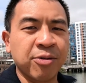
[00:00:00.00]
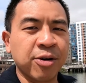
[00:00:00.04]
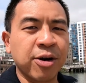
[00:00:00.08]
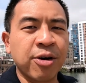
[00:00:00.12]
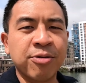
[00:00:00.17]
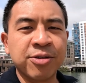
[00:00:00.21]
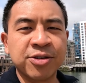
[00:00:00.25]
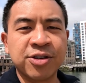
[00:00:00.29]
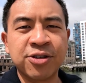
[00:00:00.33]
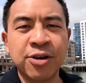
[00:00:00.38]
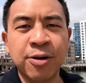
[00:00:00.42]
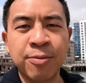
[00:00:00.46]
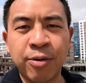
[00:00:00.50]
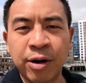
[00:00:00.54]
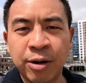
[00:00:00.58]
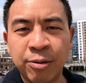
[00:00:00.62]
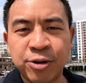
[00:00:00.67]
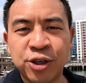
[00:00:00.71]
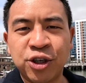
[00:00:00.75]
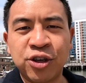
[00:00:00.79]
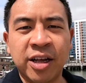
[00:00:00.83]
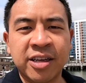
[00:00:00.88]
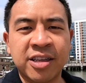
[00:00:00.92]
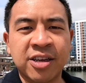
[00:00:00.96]
we're going snowboarding.
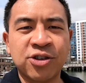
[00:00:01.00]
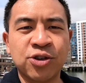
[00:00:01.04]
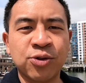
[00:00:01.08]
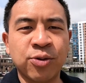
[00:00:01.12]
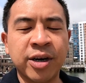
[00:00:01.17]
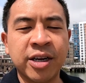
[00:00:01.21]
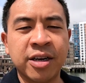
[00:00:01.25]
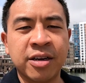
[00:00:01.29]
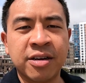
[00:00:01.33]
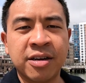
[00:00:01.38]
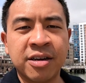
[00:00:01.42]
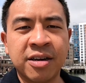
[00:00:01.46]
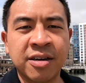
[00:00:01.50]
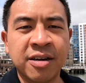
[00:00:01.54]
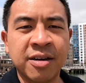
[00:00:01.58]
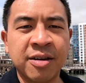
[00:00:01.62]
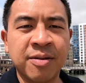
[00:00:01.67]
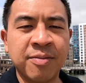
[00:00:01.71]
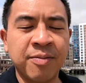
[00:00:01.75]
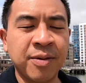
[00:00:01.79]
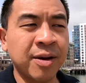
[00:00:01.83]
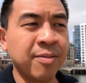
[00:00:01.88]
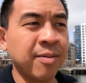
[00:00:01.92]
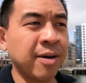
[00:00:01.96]
Would you like to join
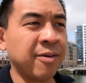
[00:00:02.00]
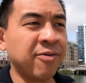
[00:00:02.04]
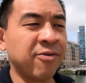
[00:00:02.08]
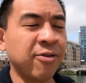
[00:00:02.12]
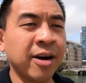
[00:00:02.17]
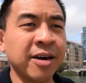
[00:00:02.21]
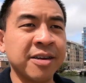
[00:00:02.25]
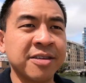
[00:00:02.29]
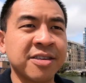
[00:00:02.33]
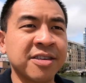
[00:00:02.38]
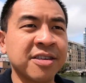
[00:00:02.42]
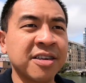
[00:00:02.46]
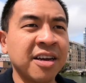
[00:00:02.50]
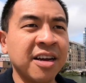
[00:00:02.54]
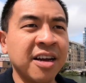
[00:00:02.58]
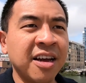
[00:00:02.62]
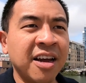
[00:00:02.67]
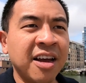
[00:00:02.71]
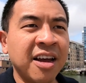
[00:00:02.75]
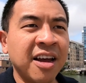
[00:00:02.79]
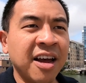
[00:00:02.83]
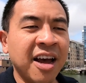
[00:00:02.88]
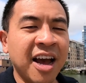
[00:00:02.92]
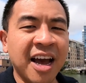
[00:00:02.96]
me and my friends?"
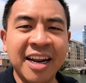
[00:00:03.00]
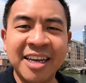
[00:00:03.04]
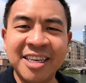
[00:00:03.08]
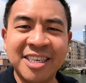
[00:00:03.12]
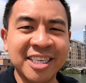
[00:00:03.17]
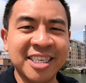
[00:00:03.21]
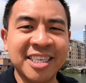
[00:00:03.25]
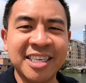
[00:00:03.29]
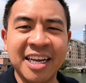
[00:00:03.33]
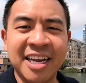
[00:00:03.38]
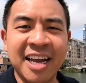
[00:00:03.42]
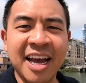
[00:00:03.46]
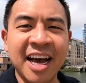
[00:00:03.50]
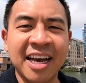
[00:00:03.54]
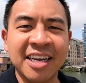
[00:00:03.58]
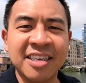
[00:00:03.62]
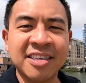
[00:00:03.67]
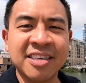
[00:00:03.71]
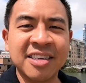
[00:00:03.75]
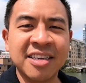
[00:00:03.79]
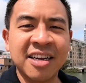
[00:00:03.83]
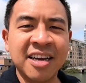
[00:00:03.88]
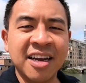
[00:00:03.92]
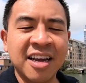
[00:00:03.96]
And he just said yes.
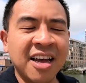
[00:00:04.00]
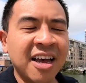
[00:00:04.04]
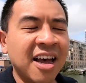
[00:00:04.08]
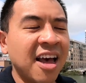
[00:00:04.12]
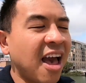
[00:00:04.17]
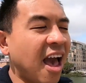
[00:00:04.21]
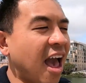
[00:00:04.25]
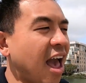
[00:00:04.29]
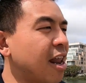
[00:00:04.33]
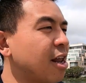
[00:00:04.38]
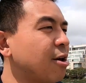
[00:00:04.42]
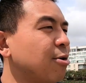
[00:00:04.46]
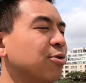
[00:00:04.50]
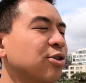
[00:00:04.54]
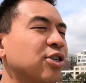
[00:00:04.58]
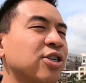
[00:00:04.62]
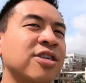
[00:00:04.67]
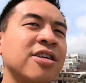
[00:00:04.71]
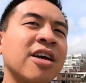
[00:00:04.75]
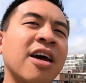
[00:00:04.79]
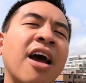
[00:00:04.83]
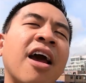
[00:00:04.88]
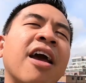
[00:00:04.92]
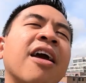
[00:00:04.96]
And it was
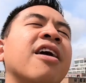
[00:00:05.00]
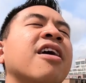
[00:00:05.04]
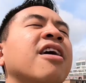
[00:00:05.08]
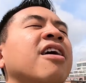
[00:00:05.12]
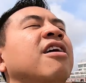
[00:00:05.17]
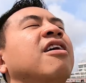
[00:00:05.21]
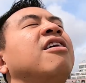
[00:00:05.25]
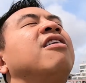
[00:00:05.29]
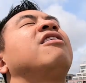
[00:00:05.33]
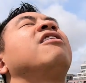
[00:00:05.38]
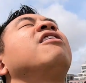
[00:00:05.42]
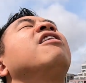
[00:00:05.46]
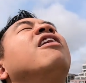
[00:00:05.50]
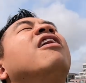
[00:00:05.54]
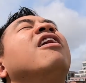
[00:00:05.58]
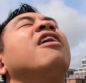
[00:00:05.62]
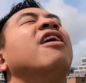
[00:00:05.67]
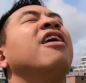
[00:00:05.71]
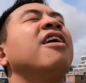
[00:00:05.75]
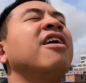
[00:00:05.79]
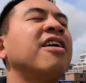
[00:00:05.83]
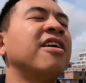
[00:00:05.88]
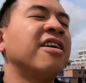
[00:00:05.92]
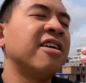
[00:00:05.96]
just like, oh,
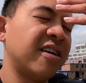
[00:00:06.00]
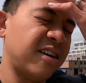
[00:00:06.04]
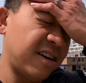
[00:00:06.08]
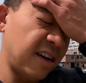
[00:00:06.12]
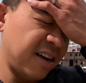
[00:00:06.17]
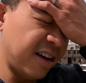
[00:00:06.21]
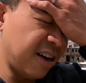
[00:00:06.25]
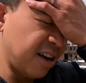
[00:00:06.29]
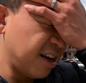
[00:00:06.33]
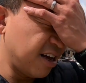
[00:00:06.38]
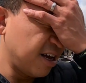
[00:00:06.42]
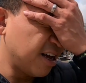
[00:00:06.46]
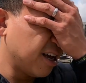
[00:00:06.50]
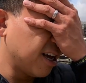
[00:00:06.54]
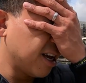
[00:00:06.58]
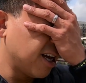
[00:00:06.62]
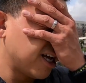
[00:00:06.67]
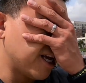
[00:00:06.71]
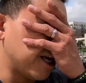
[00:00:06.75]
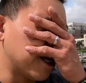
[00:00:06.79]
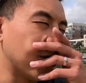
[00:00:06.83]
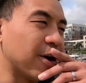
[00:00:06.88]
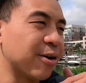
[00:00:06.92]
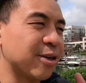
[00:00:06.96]

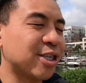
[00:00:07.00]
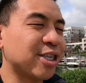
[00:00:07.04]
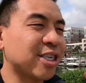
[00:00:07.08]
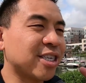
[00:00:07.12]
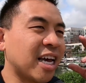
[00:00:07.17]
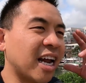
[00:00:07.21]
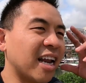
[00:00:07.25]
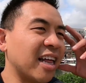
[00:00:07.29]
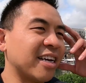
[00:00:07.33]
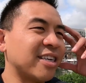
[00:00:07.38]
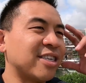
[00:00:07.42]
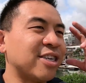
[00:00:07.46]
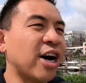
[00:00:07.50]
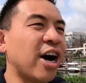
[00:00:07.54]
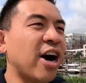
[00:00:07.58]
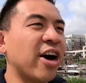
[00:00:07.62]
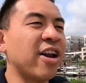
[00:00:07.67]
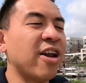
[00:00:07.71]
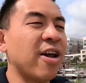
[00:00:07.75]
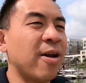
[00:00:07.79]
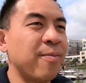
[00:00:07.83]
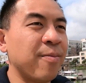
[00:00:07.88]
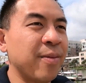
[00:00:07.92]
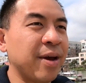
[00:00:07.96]
you know, it just kind of like
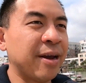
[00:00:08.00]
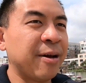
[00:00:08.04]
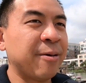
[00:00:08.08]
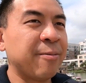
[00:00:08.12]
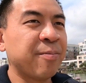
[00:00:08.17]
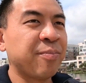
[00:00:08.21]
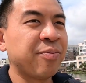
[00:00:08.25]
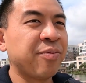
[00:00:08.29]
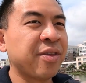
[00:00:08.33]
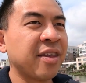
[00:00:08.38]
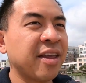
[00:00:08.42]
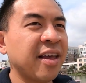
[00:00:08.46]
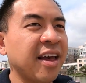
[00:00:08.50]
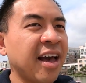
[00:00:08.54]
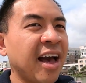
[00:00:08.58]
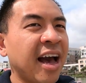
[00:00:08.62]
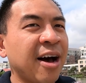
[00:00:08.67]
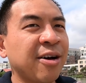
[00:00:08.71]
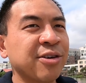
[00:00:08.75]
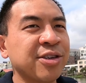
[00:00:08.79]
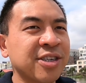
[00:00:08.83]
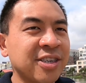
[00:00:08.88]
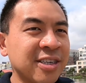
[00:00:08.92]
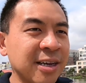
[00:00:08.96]
dawned on me
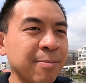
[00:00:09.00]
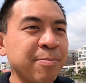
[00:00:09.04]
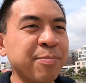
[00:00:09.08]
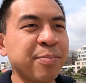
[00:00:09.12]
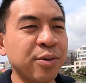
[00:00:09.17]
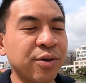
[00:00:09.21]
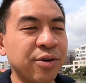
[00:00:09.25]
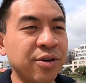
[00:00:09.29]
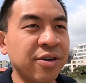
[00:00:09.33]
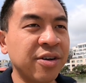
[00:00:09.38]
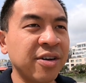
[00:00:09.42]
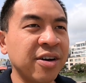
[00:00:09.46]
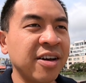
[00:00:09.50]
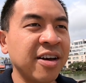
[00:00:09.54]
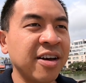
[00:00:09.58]
how simple